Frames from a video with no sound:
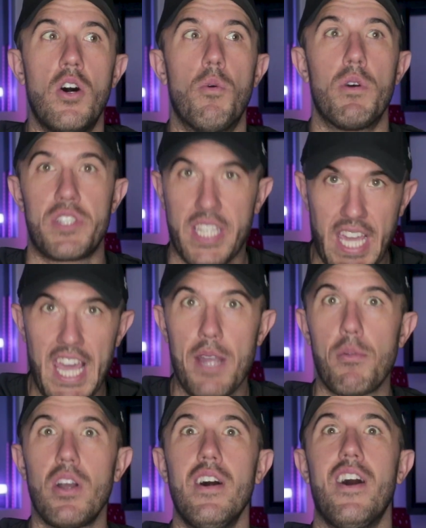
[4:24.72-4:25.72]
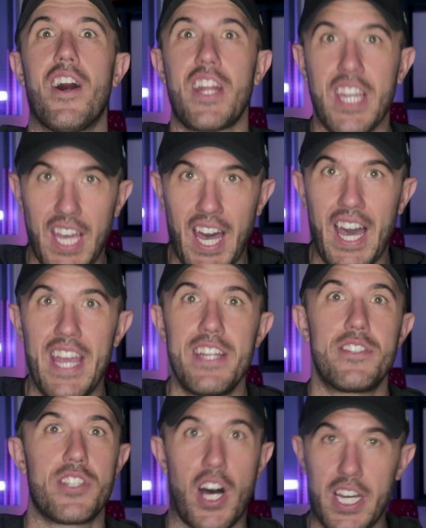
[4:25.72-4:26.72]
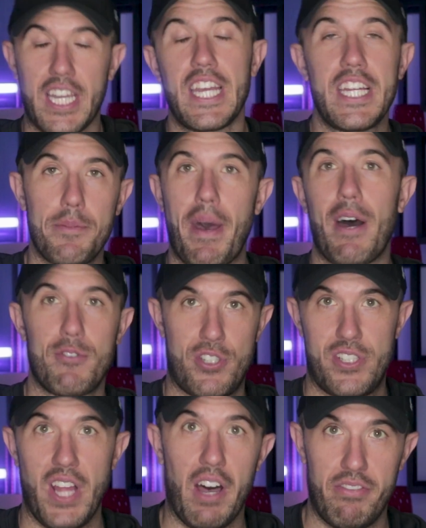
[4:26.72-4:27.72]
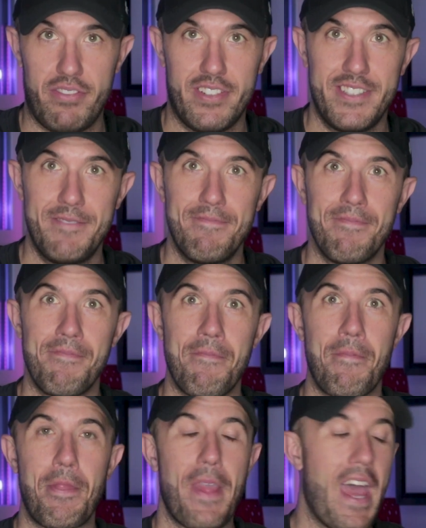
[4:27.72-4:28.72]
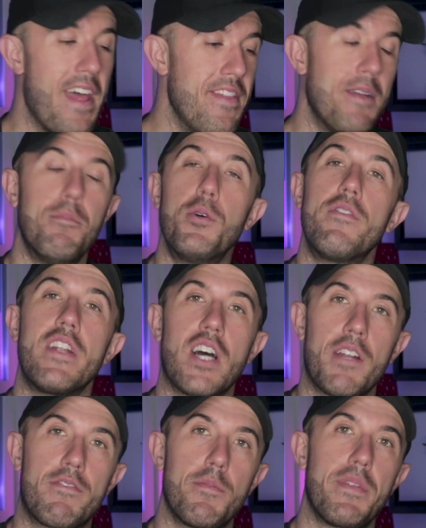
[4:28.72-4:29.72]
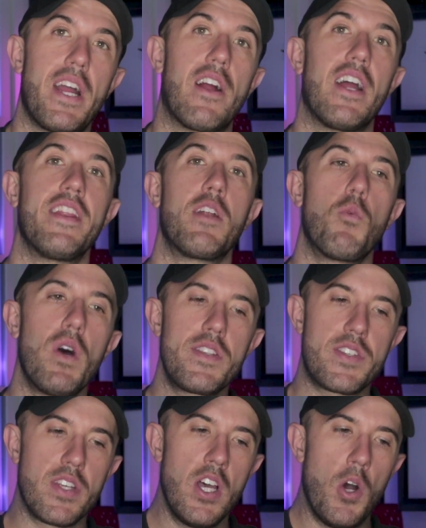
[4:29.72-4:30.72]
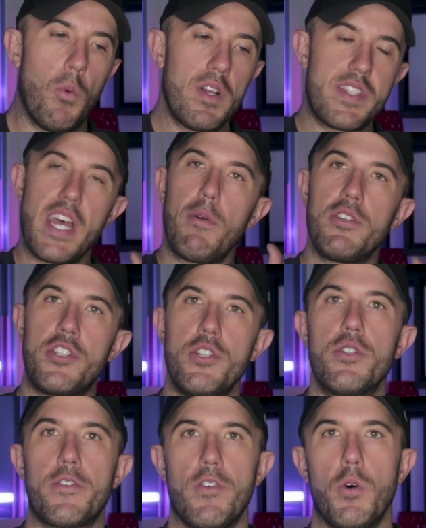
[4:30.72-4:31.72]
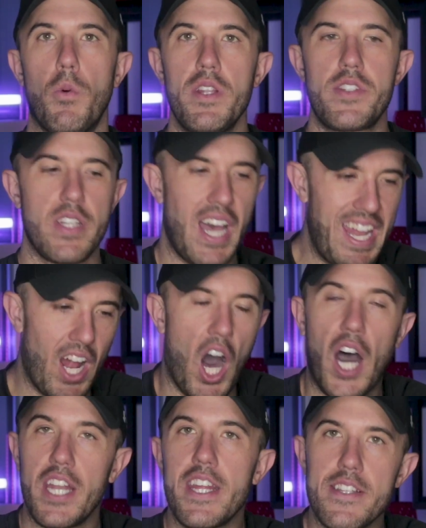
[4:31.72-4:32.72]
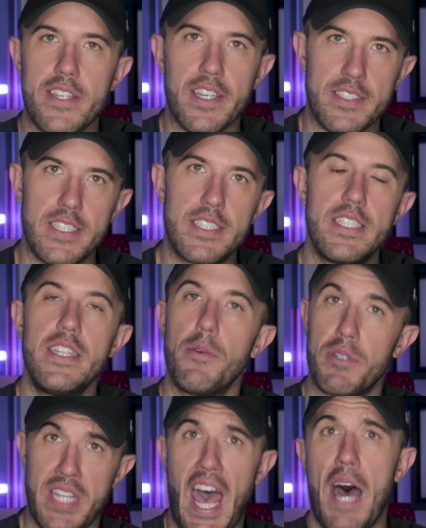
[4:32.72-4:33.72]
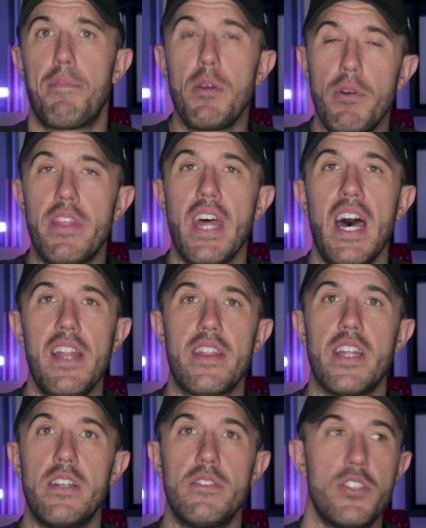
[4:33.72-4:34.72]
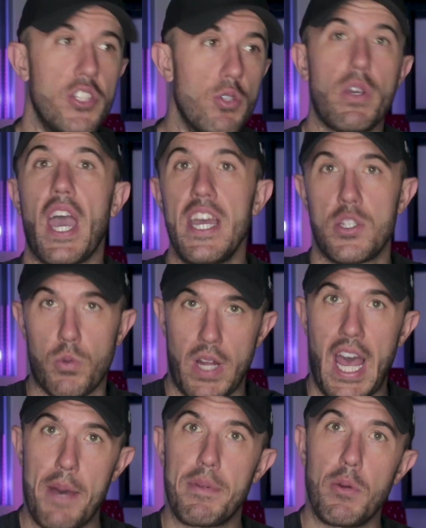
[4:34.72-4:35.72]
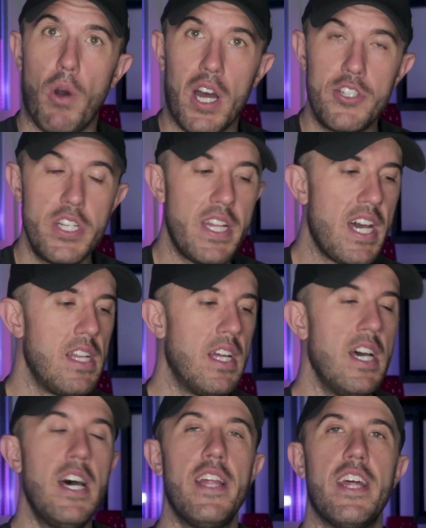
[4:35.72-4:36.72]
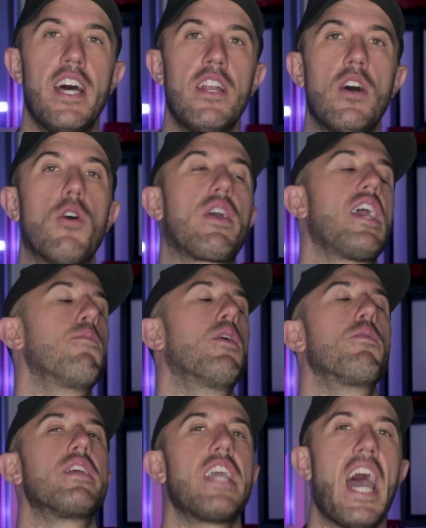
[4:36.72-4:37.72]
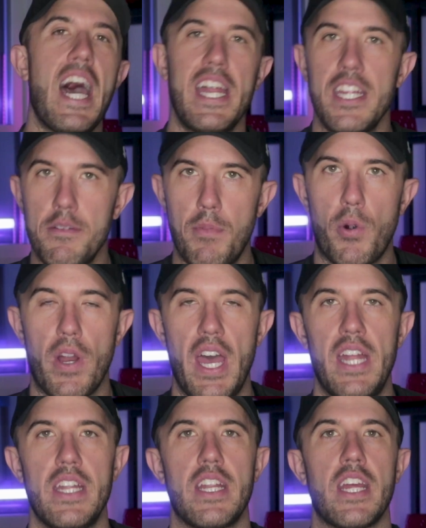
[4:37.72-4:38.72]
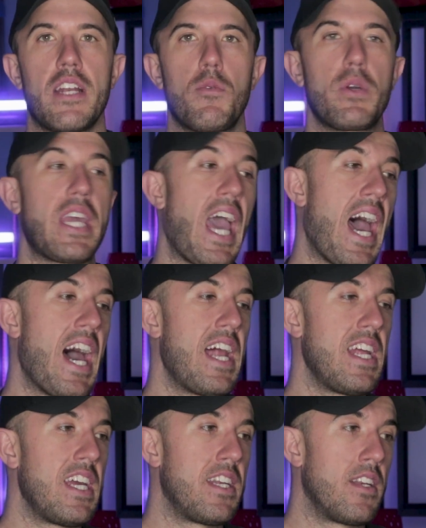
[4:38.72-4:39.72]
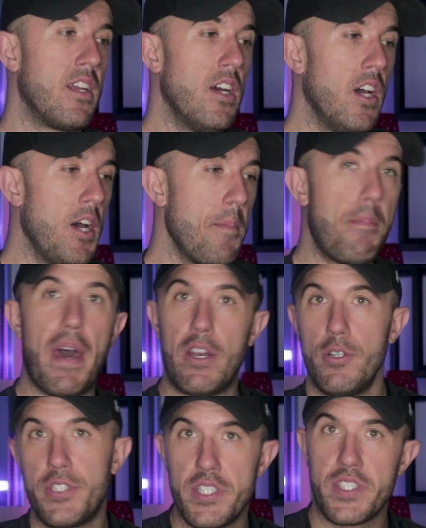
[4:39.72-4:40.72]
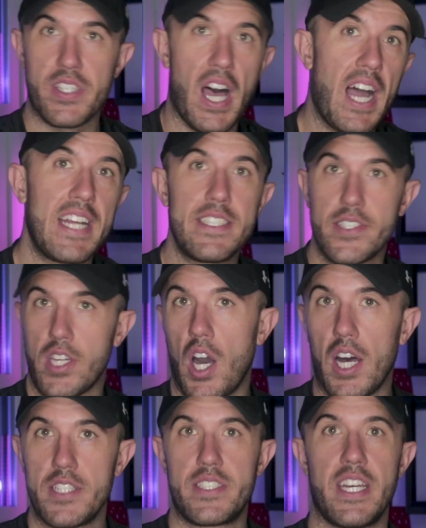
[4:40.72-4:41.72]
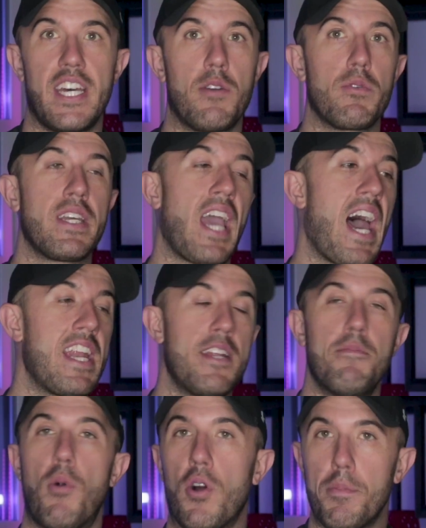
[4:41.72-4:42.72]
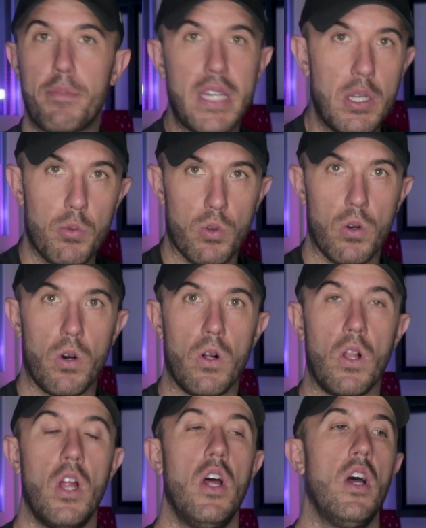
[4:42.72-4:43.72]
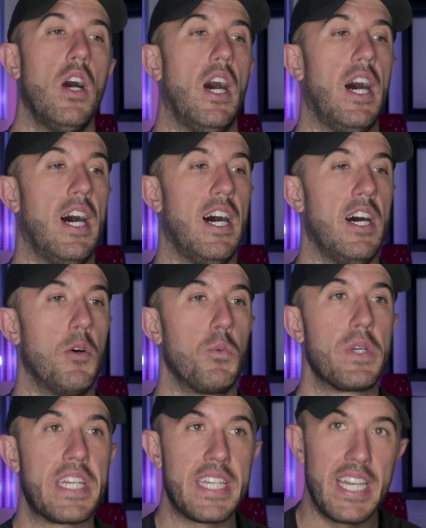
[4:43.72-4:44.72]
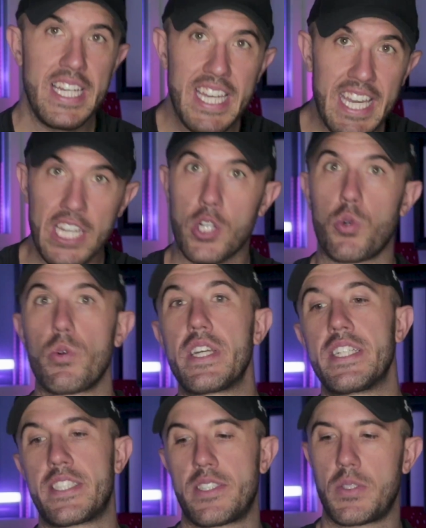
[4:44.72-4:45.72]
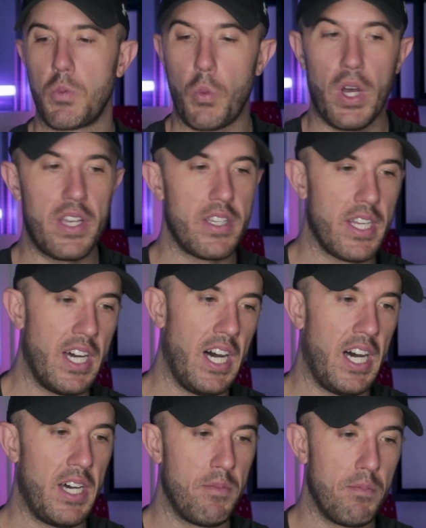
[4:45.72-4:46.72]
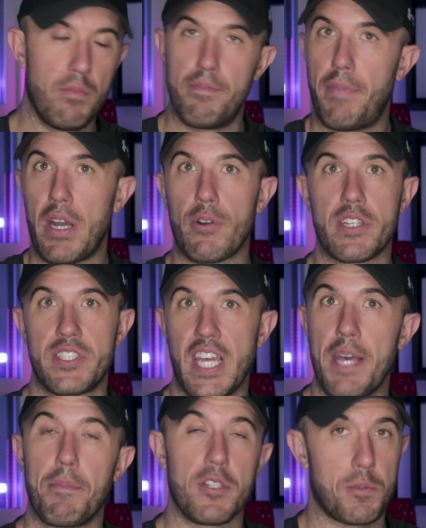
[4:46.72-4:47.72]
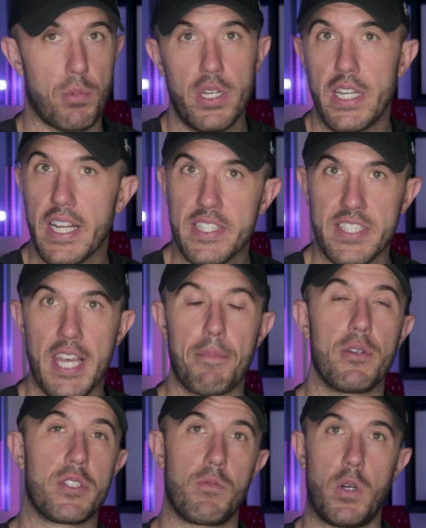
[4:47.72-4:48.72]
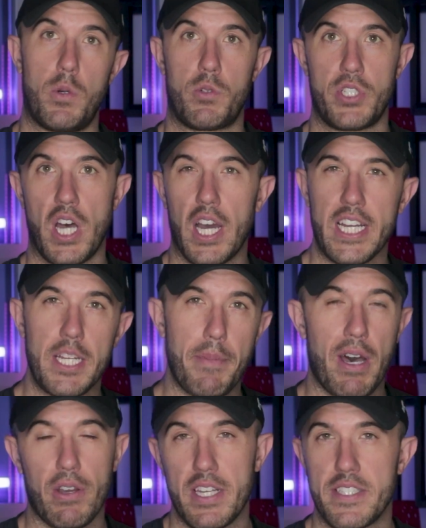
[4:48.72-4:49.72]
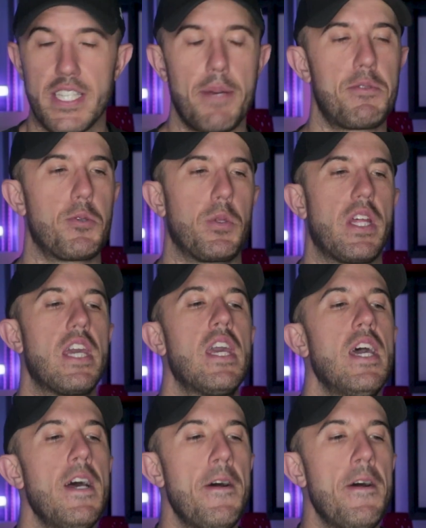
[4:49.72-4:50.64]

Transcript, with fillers: was a camera on a guy talking about stuff and then moving on from there. And then once that was useful, once an audience existed that was happy with that you guys were happy watching that, then, okay, well, we add in more editing. We add in better designed content. We add in more B-roll. We increase what better examples, printed examples of what we're talking about conceptually.